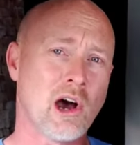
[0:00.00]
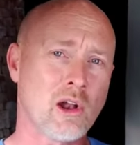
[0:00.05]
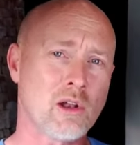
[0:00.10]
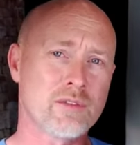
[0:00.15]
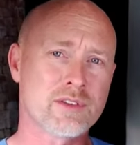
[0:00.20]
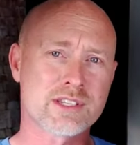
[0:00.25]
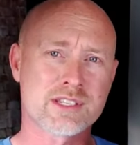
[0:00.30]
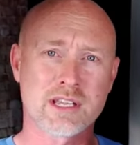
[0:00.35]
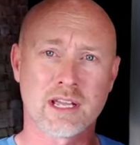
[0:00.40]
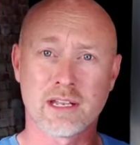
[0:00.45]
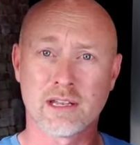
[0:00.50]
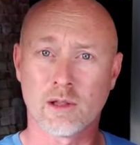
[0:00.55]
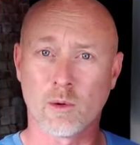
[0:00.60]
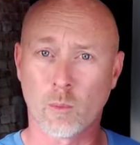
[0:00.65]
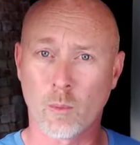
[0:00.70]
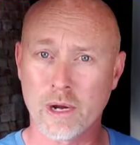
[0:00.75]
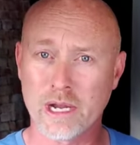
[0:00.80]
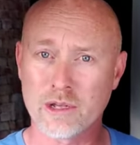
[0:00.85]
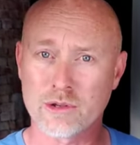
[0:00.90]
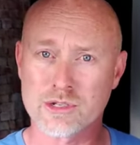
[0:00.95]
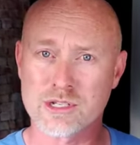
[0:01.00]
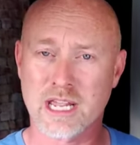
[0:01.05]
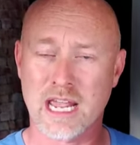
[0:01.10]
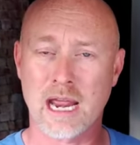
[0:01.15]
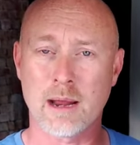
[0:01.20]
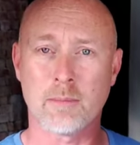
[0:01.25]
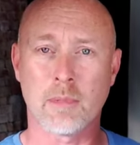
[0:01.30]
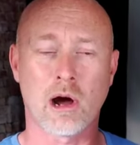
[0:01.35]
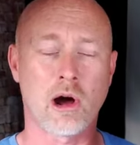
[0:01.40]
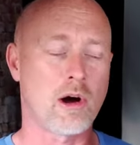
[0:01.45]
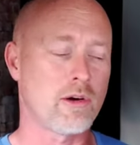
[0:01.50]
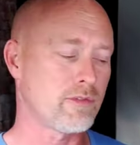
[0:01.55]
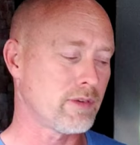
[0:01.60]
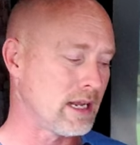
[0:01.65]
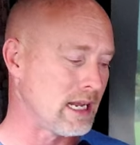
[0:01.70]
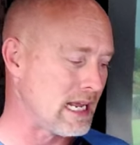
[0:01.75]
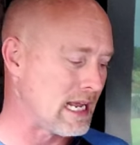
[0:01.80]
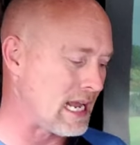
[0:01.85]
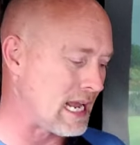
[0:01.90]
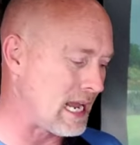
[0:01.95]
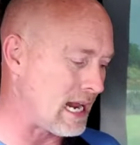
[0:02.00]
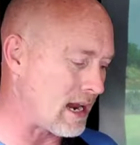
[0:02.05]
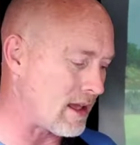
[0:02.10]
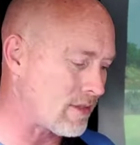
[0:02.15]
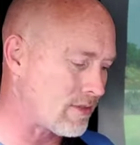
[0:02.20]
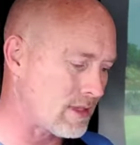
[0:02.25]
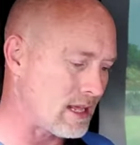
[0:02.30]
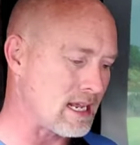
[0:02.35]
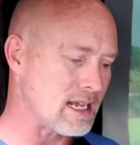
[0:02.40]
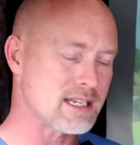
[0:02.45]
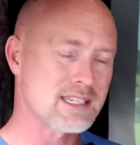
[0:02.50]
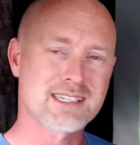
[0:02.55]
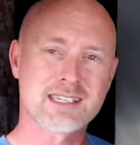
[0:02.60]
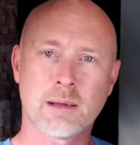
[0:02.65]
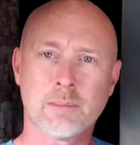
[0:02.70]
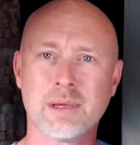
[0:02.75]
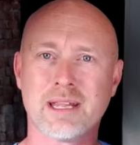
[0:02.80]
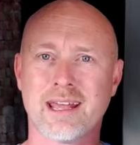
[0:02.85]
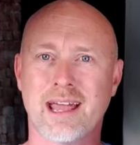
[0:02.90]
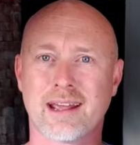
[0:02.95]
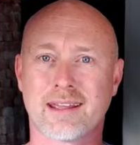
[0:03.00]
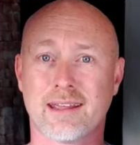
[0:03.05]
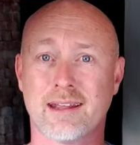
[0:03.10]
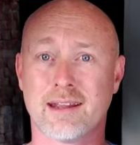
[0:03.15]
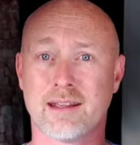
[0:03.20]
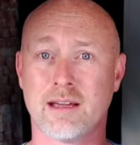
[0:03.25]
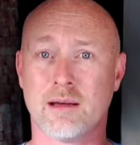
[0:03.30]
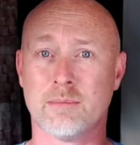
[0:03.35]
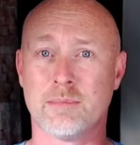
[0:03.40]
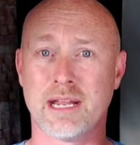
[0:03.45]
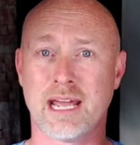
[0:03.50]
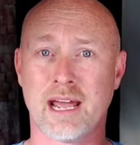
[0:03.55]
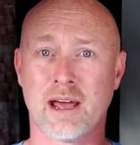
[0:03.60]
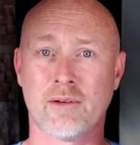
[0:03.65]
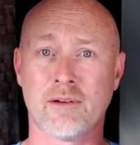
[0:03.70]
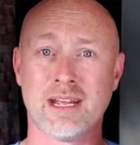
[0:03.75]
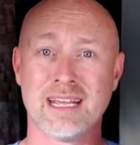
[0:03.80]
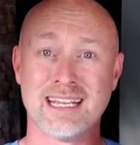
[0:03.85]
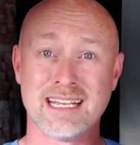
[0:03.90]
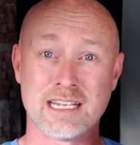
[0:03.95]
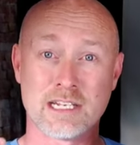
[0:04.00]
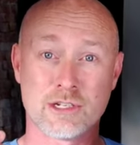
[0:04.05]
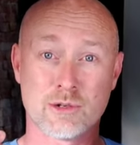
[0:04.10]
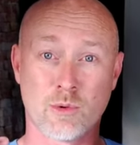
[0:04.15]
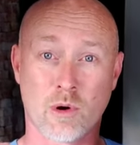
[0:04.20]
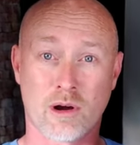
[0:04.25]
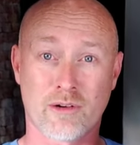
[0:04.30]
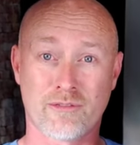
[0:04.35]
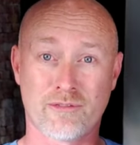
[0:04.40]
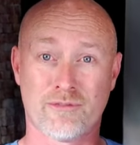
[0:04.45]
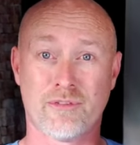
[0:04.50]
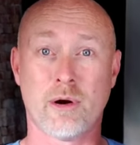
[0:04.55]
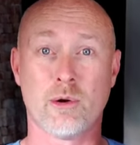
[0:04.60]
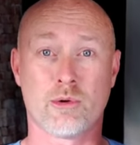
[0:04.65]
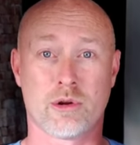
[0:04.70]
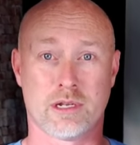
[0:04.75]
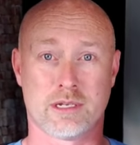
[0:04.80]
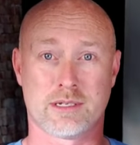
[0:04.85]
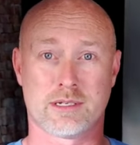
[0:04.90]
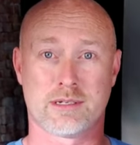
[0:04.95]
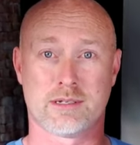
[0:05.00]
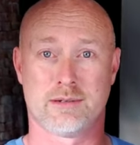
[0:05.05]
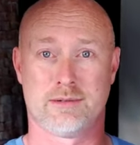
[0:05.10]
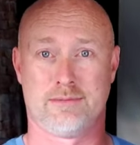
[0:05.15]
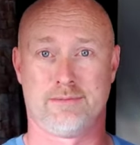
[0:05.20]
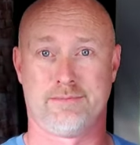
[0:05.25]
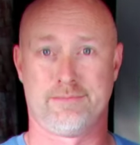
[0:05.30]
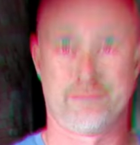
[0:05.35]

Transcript: All of a sudden the wheels came off, and I think some of that can come down to our focus.